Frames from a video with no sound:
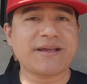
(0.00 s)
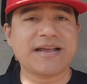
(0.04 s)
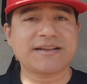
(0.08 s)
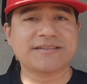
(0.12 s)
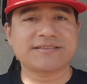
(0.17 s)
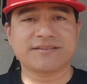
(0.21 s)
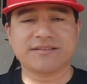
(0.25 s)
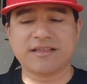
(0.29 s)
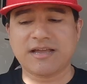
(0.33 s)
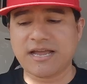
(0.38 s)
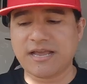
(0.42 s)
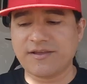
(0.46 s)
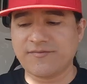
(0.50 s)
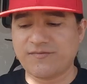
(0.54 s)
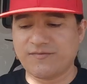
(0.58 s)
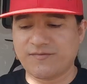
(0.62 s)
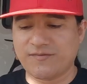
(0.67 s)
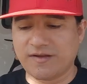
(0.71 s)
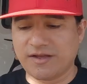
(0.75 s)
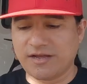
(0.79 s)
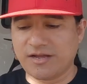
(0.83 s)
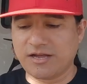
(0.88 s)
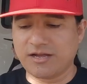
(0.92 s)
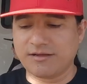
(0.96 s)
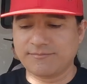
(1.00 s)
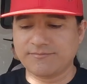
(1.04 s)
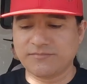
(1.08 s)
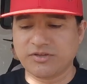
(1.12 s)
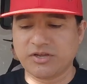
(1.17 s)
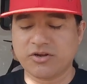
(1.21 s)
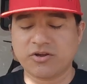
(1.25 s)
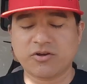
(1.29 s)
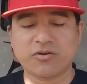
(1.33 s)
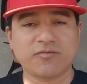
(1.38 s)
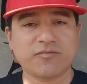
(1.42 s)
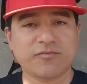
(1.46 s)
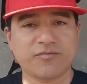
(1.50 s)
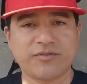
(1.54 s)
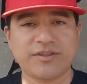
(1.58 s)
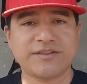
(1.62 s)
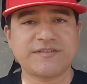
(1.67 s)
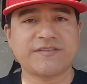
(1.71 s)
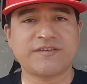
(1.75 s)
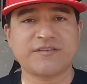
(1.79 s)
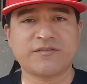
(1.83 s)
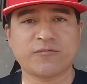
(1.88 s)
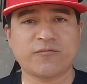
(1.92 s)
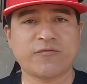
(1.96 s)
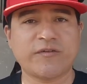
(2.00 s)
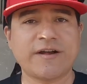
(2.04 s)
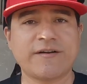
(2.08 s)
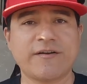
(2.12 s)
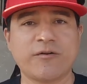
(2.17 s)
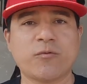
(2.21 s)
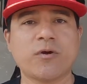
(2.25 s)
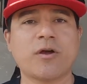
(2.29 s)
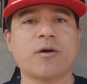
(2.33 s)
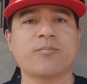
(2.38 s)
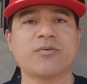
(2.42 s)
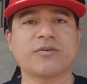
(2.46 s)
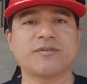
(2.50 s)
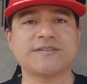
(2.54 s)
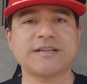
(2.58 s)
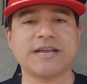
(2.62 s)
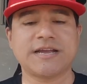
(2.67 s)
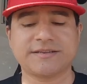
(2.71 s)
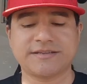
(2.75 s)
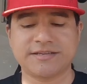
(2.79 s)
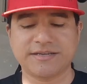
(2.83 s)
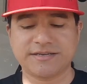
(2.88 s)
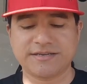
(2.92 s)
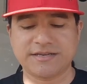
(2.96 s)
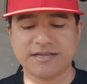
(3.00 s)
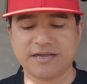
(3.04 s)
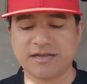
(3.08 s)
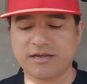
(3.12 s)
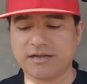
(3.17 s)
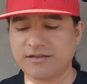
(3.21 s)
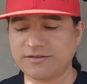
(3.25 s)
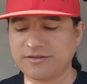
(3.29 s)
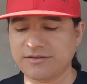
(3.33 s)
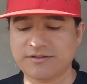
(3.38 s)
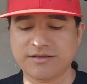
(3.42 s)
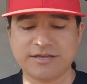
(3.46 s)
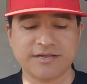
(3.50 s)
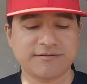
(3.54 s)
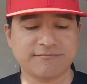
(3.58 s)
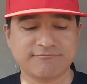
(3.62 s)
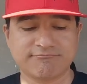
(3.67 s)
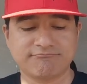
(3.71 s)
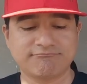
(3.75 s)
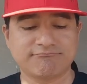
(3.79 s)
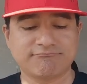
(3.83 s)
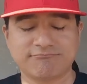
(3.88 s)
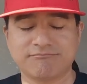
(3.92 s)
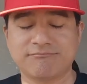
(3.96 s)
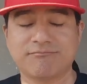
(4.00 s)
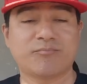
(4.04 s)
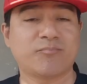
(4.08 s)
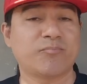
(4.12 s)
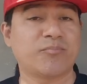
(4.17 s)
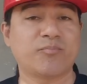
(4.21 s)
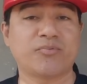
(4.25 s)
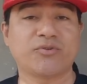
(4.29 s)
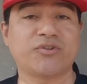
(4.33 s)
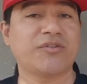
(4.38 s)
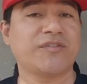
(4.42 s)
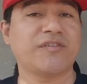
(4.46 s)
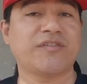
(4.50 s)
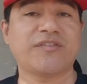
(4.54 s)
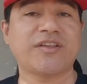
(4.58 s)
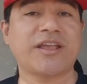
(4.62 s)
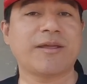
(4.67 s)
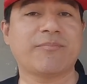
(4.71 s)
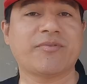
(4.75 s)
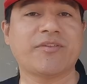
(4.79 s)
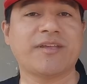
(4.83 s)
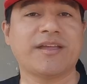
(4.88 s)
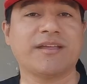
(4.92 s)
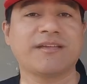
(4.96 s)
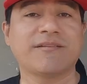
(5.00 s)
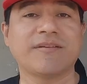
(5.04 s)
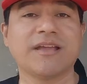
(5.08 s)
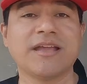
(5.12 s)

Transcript: back to life, this is very well protected. You can do the same thing.